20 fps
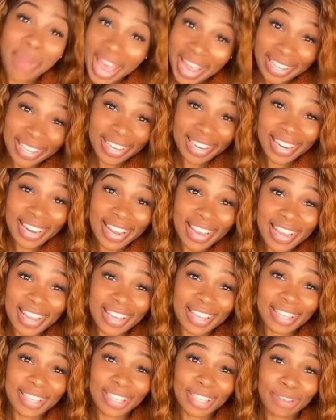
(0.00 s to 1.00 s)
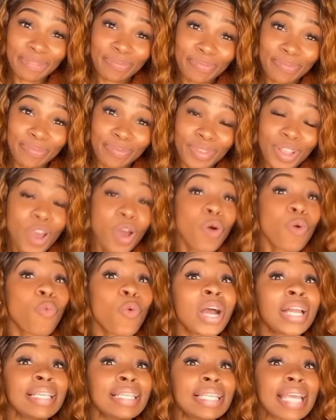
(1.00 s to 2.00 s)
I imagine it is.
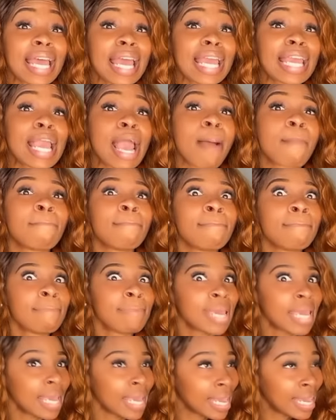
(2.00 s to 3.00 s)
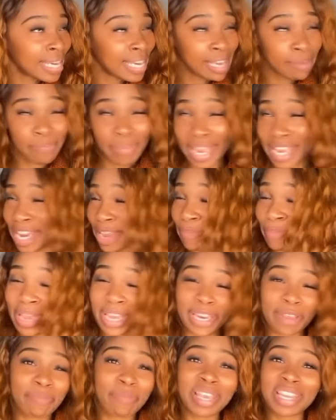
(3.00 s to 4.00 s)
One day, many,
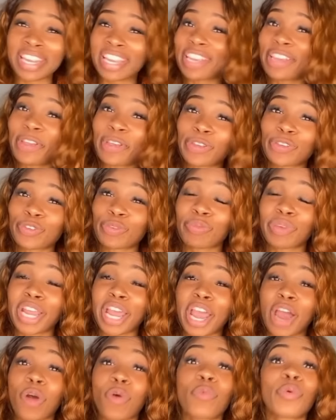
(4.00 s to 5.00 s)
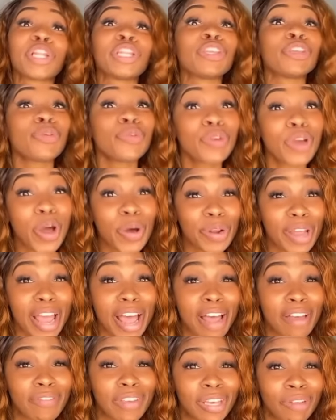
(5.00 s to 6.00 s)
many, many, many years from now, when you
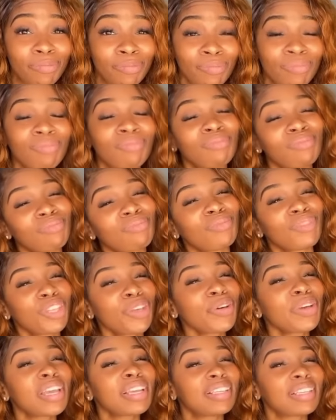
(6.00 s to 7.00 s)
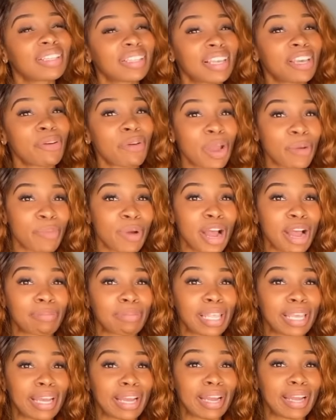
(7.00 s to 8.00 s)
go to heaven, you'll get to see
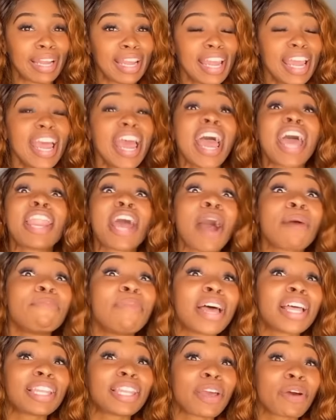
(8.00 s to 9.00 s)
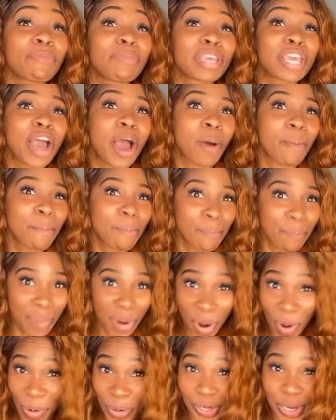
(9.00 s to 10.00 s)
Grandpa up there. And I bet there'll be
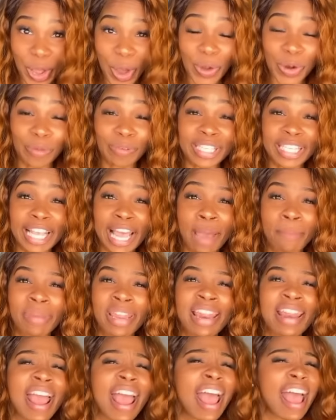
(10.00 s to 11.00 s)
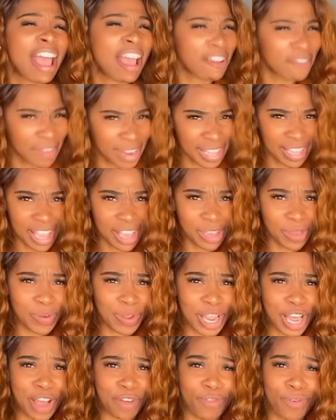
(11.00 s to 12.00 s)
a boatload of salmon and
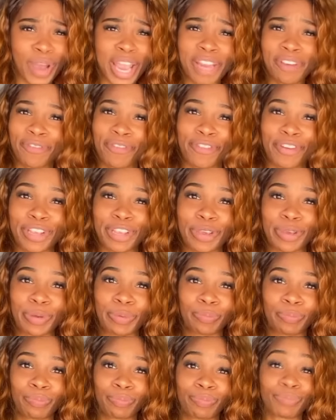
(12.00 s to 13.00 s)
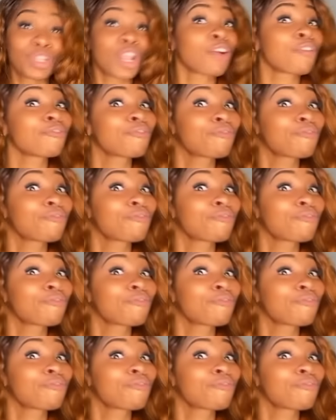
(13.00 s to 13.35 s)
everything you love waiting for you.